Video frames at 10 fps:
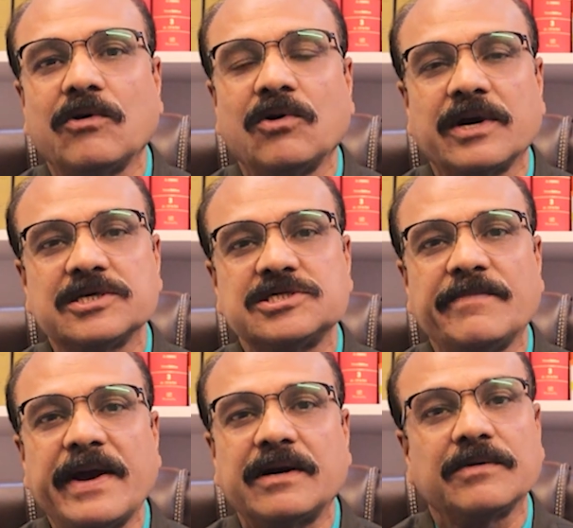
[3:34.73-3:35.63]
On
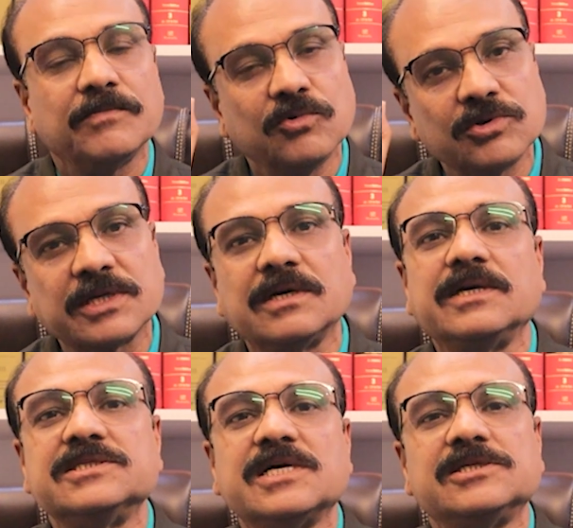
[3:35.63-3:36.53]
Custom Act book
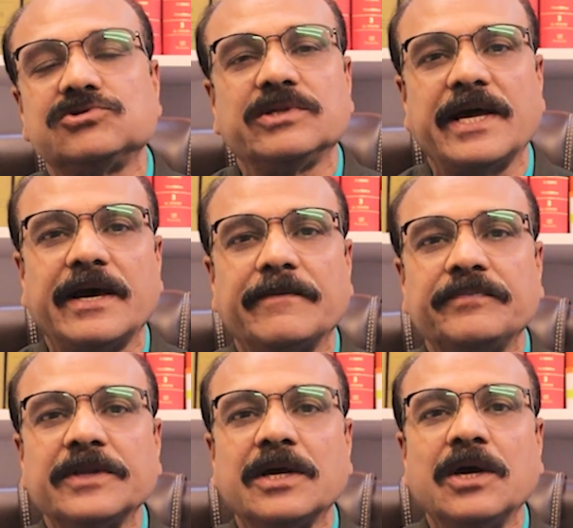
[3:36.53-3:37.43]
is also there.
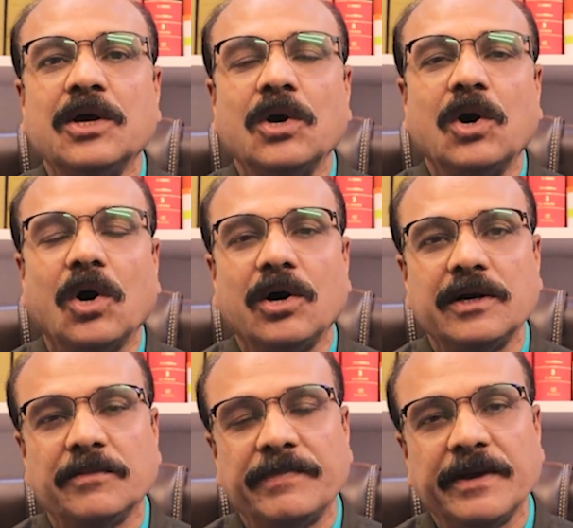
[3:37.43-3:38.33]

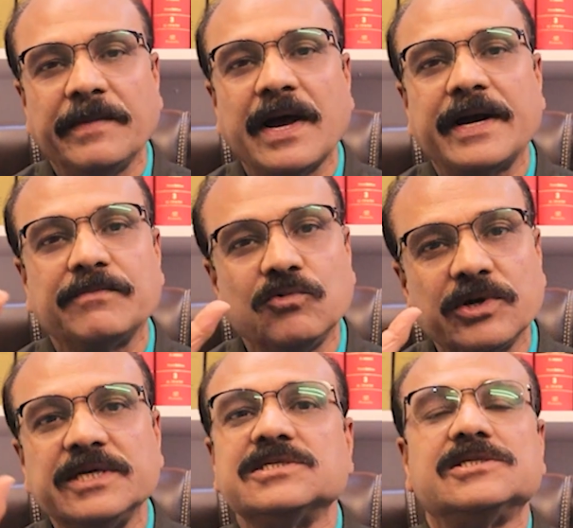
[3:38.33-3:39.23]
On FEMA Act
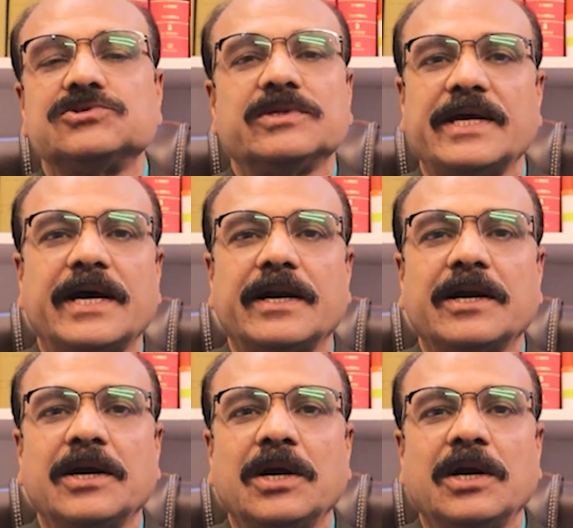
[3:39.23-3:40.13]
book is also
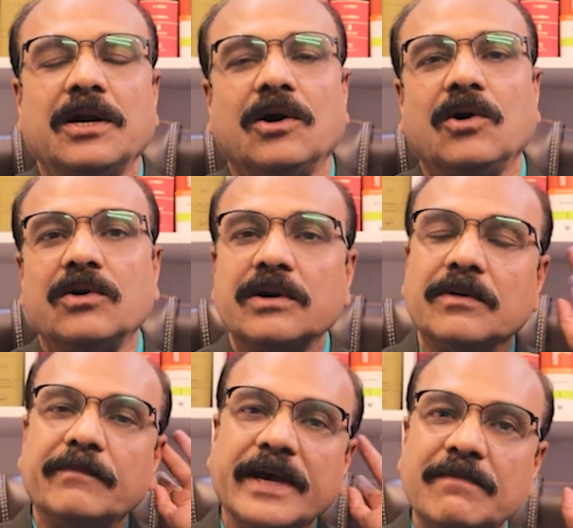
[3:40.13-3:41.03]
there.
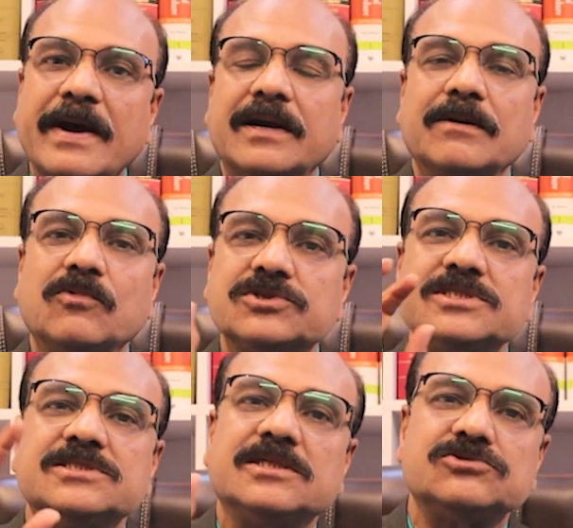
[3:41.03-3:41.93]
On Bail Matter
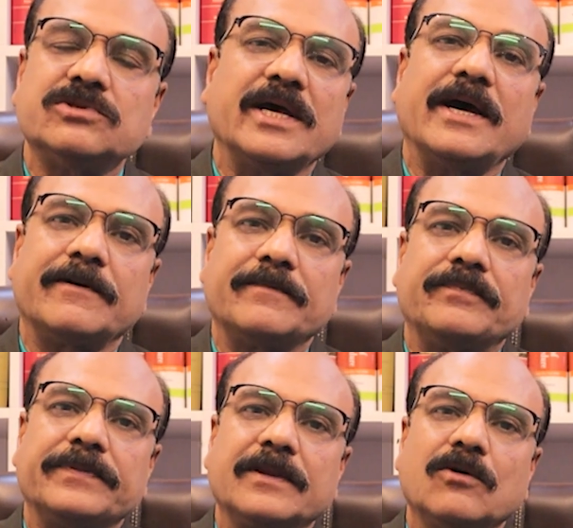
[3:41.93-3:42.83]
books is also there.
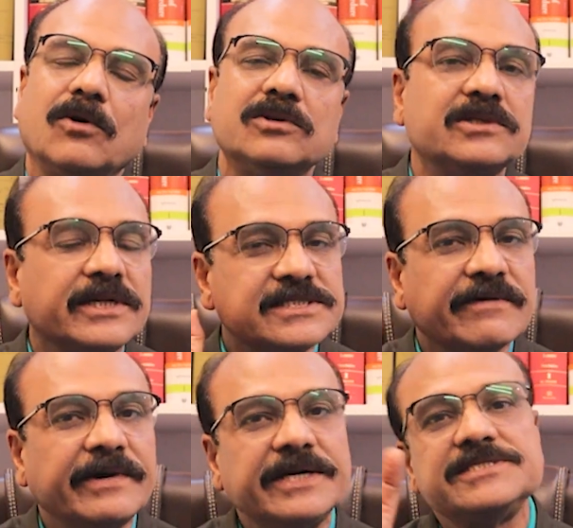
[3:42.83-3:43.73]
On
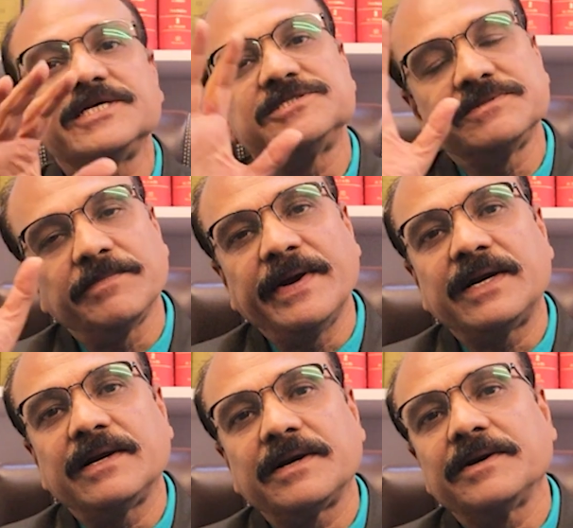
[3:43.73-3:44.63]
376
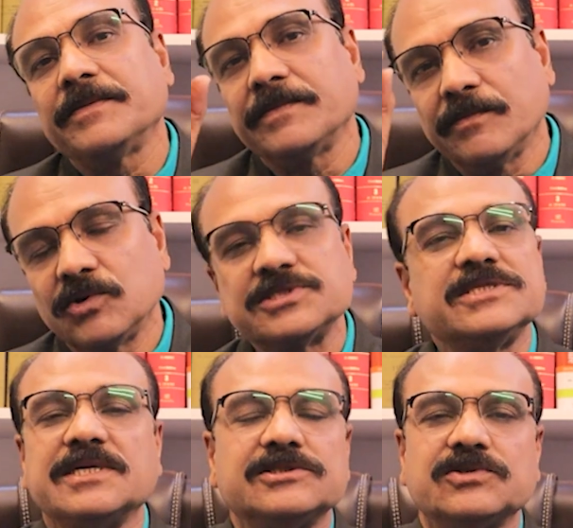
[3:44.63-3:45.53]
matter books
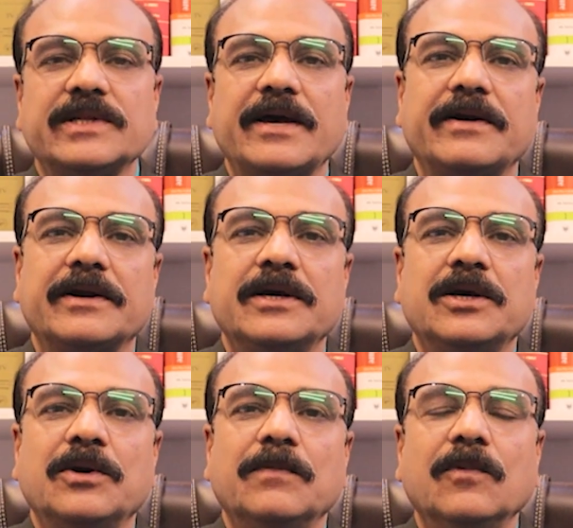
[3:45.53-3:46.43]
is also there.
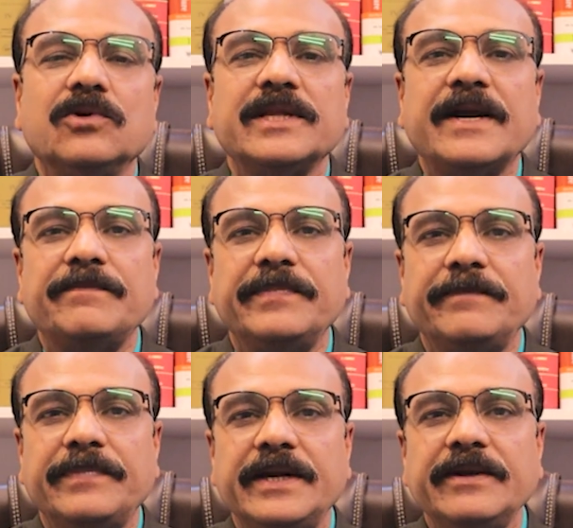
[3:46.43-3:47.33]
More than
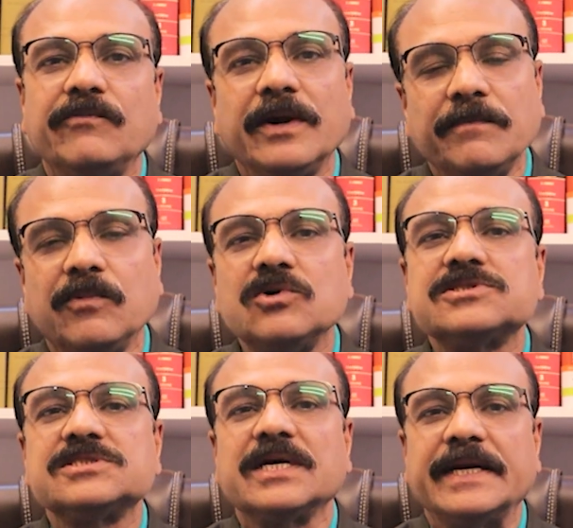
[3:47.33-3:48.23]
51
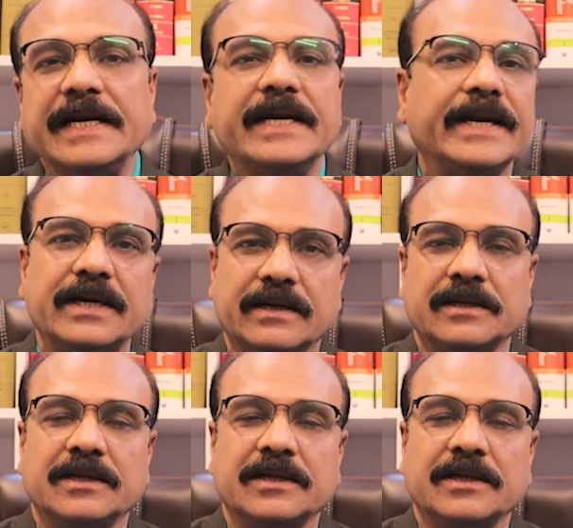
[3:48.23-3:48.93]
books till date.